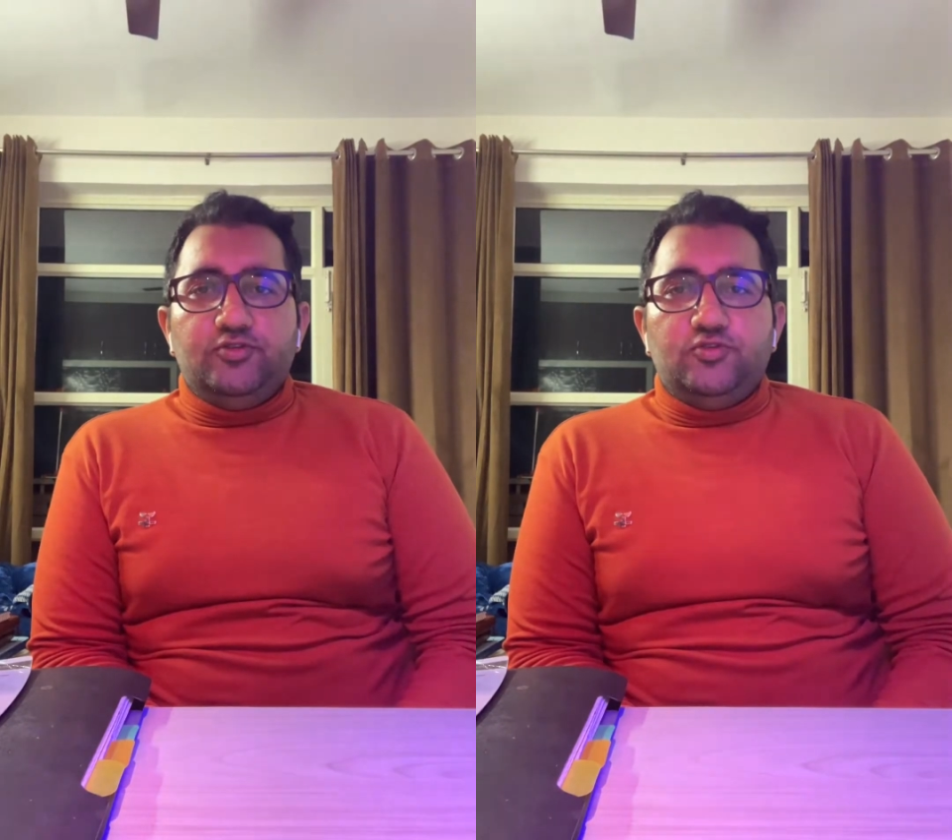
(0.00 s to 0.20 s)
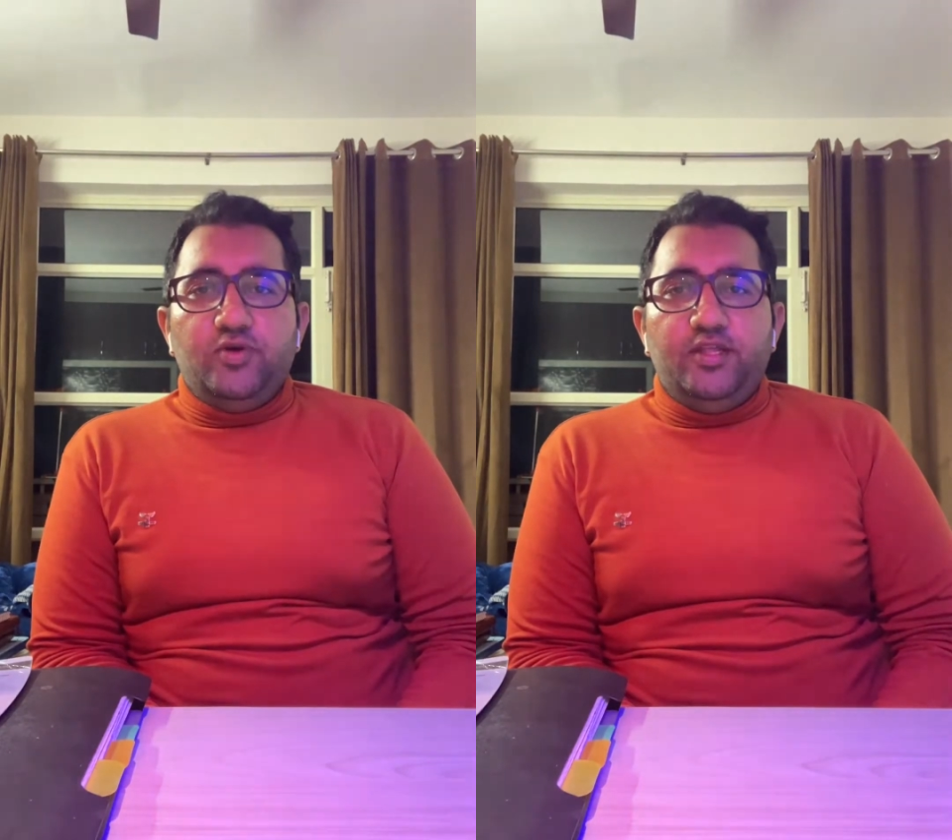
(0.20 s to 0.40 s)

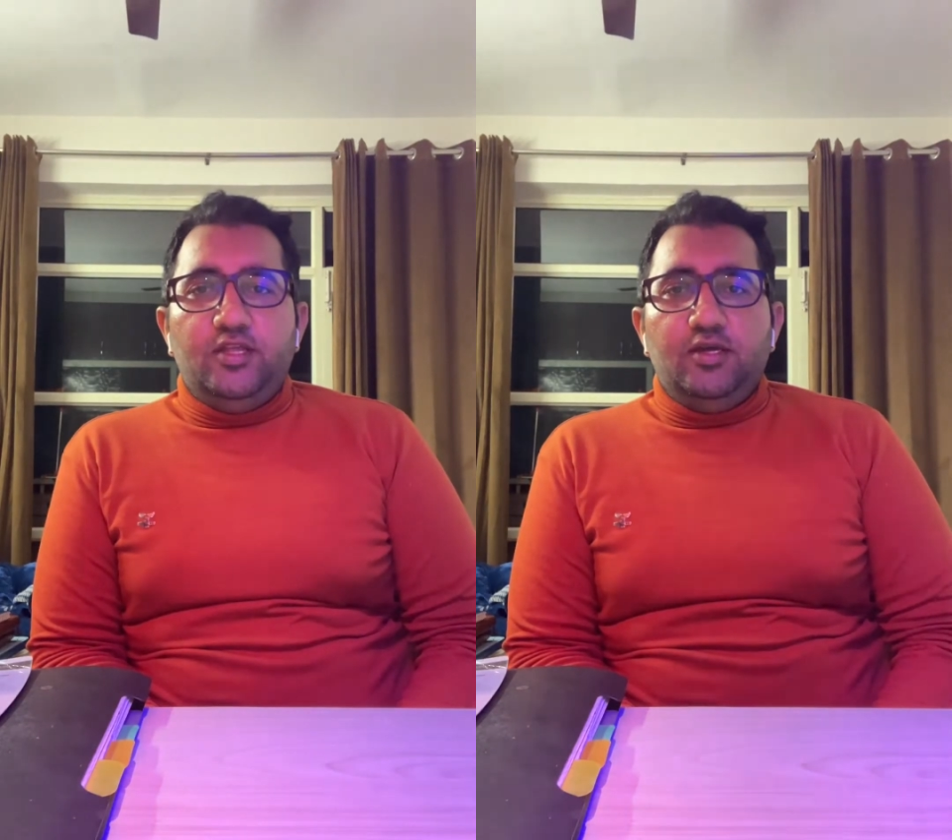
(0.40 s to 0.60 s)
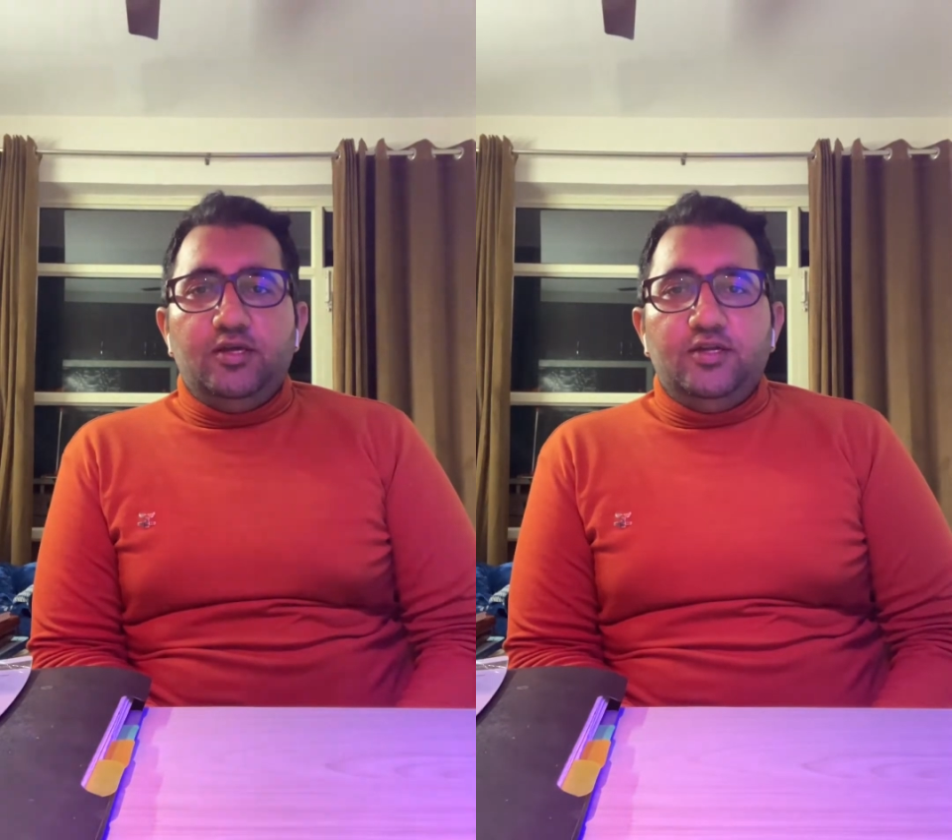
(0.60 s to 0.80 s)
So I
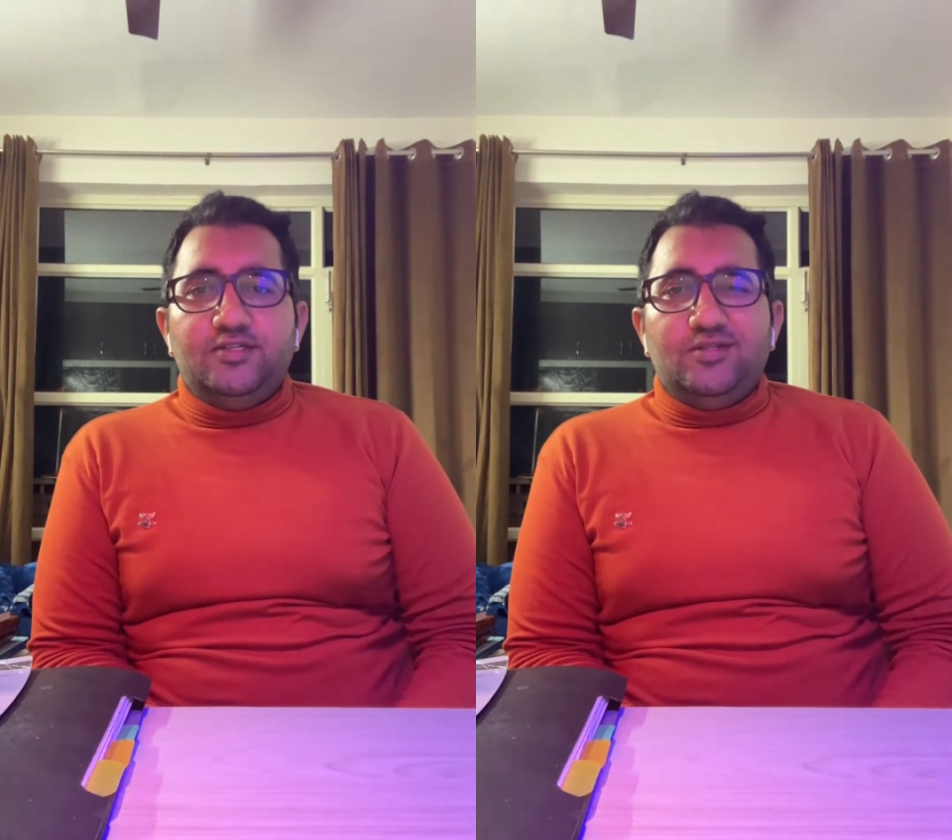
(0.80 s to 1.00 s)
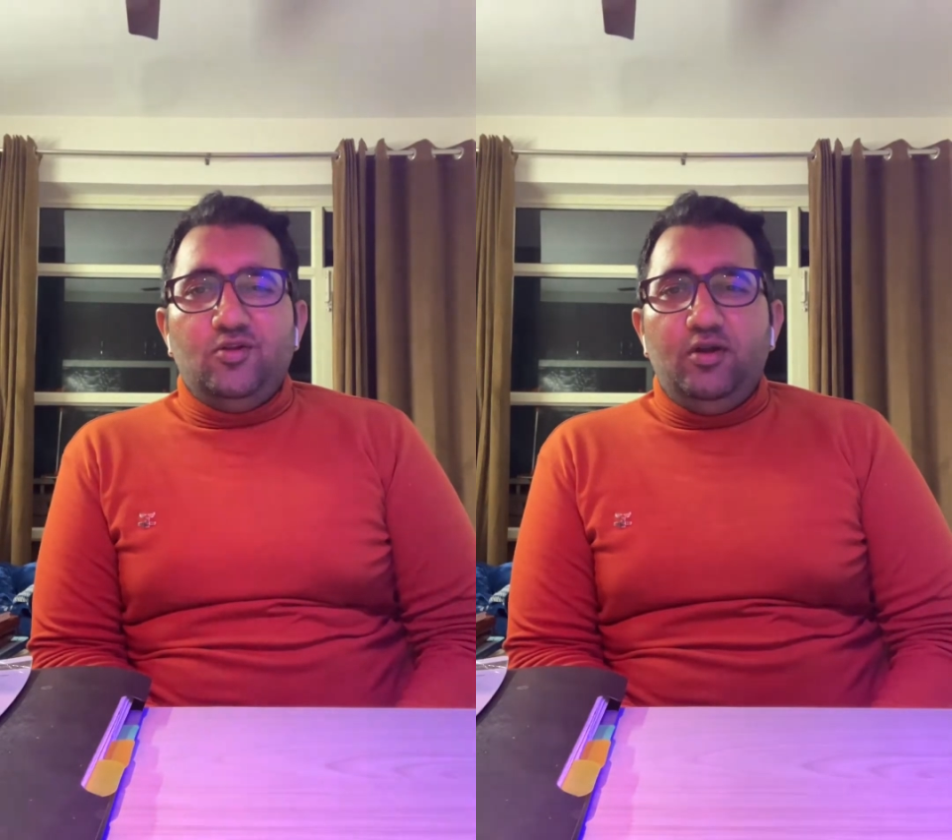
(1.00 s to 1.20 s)
think
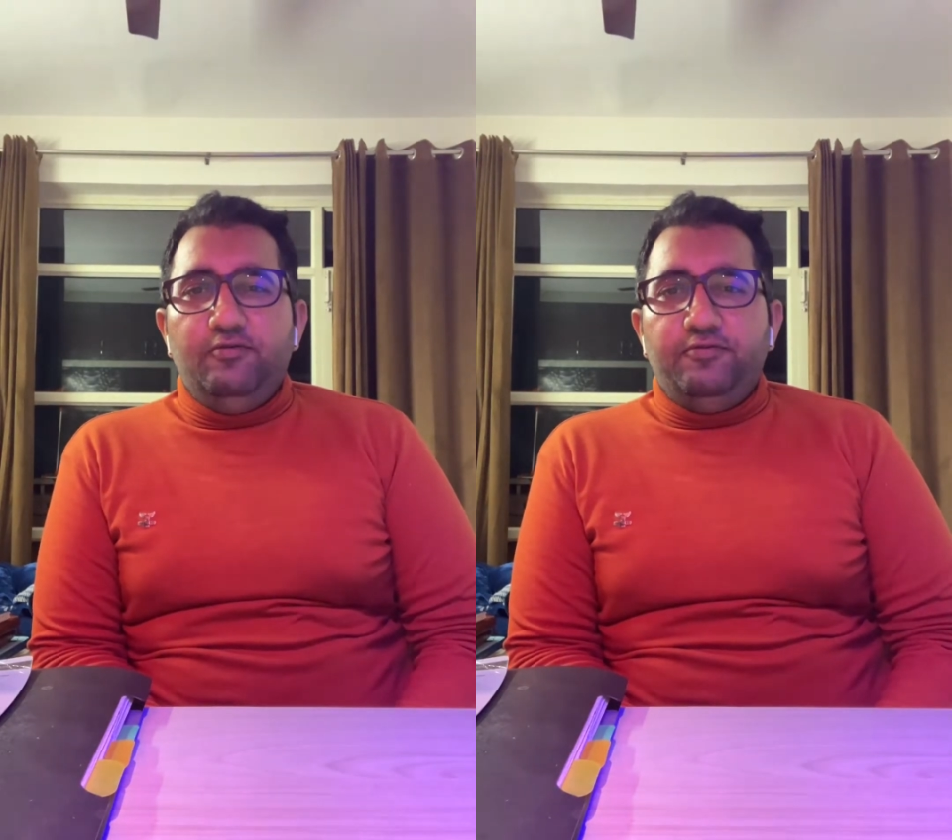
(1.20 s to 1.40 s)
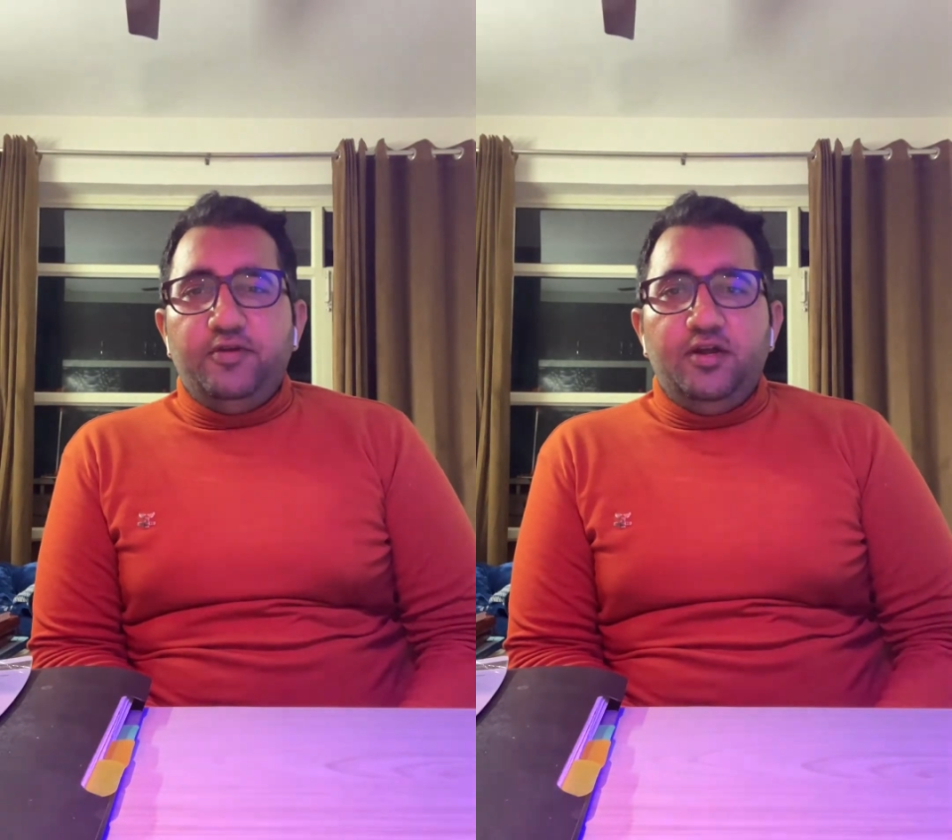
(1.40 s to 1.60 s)
it's not
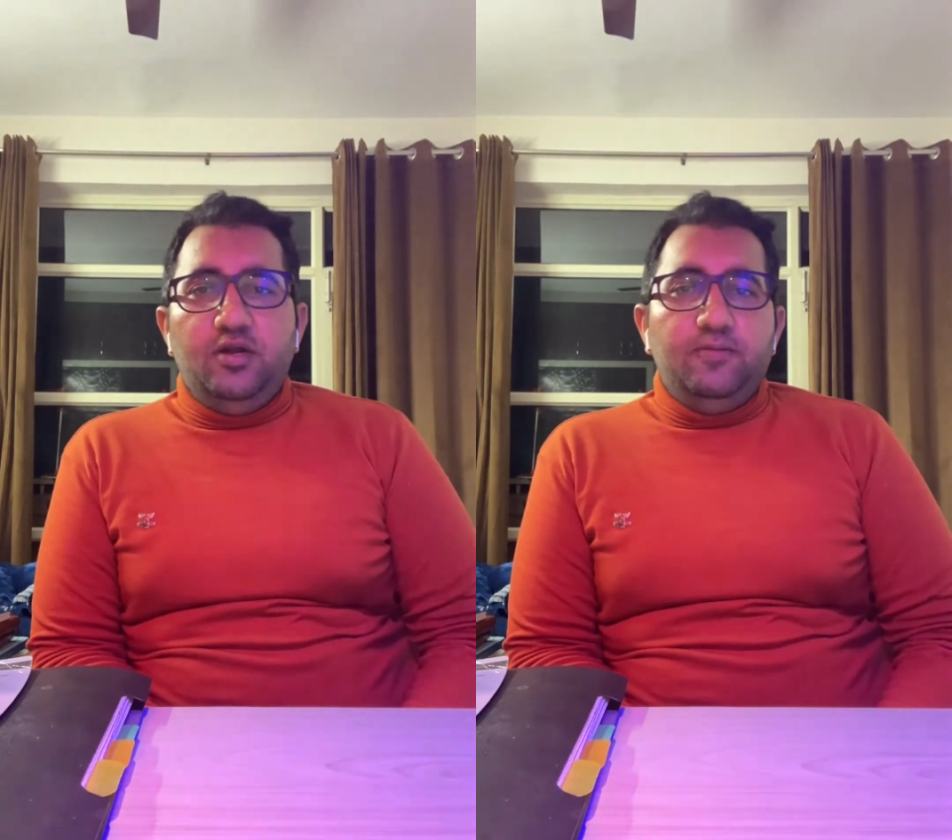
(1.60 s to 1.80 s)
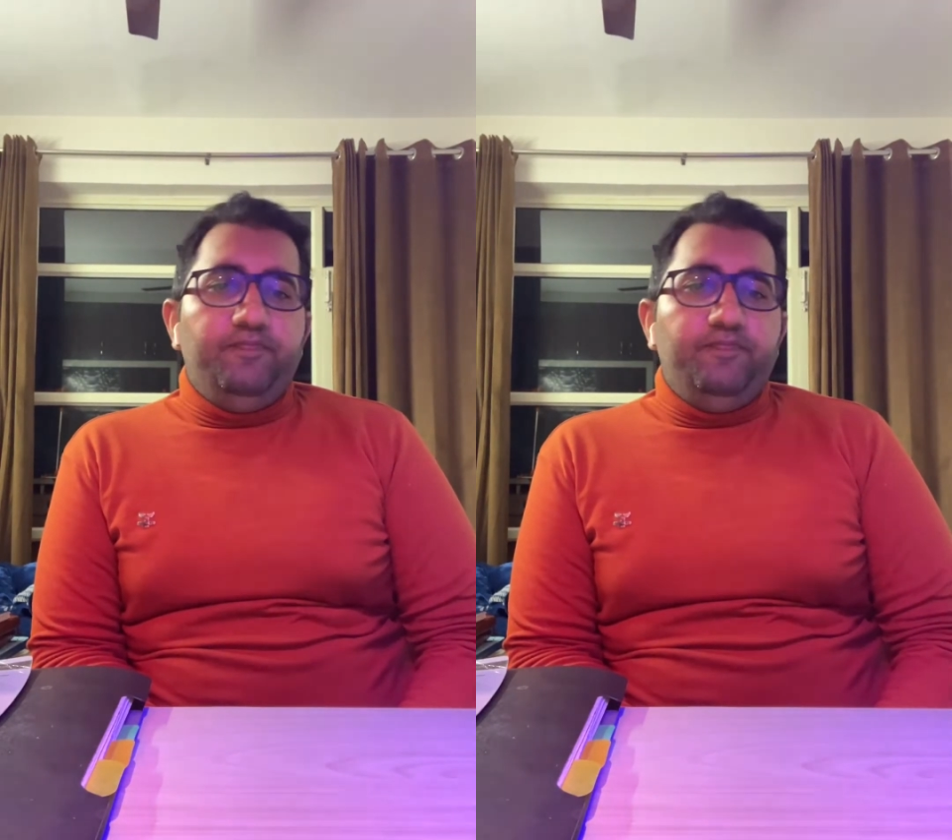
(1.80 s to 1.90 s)
different.